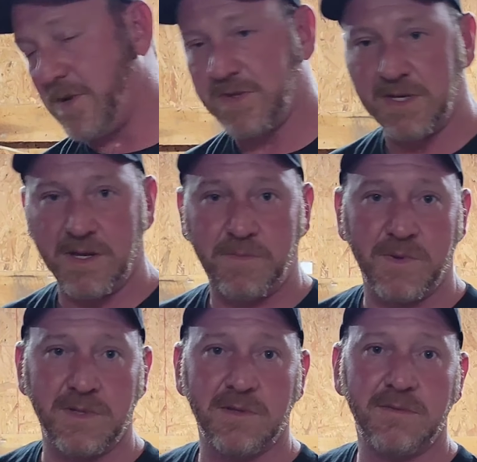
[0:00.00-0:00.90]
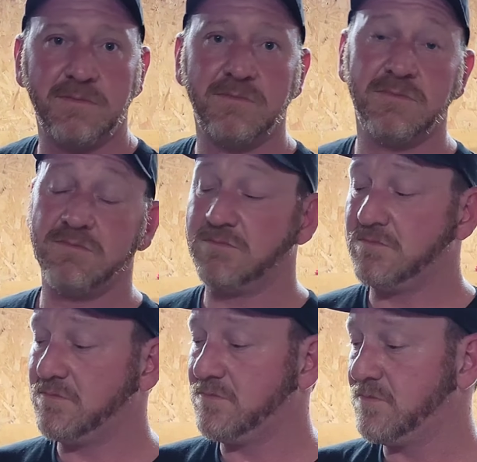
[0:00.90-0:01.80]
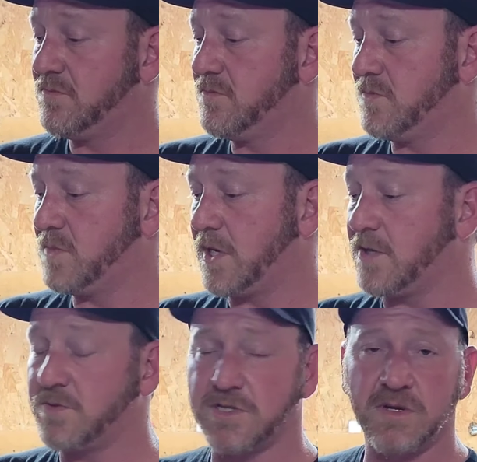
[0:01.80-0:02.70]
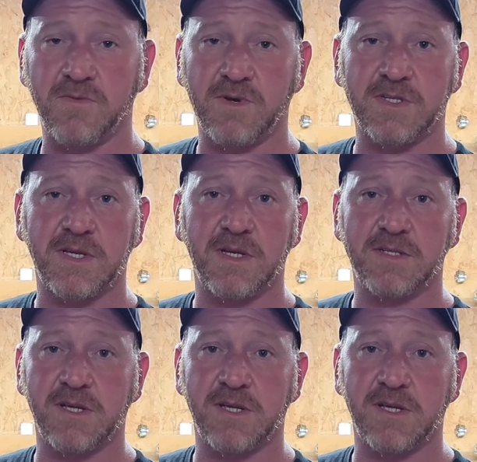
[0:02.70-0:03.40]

bolted up, and I guess we'll show you the rest of the